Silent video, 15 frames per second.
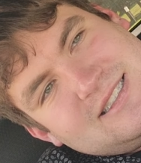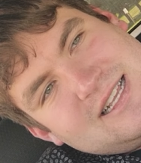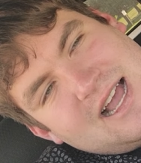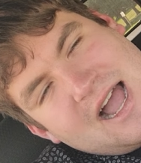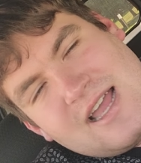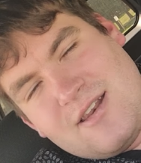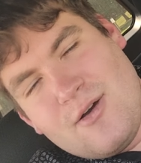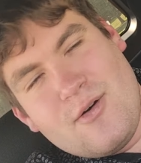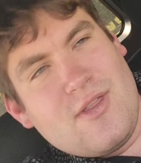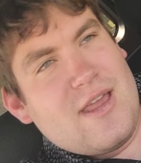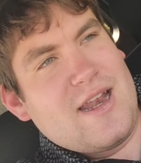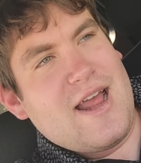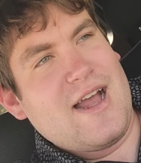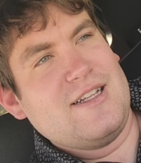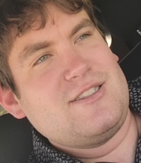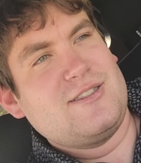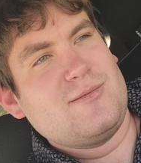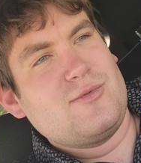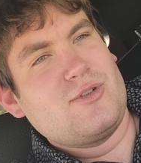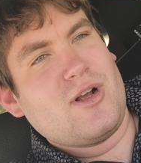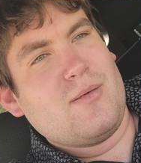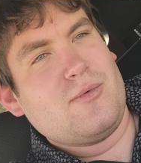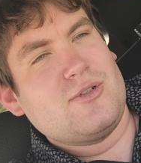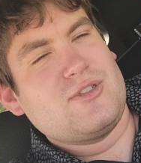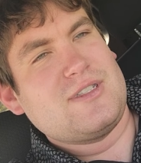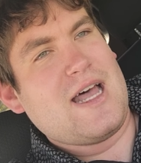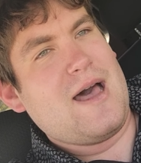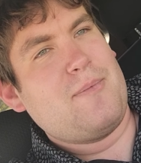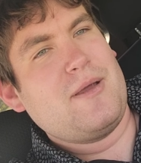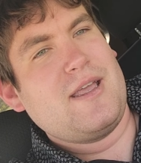I know they'd had some trouble
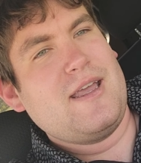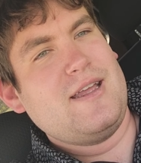stopping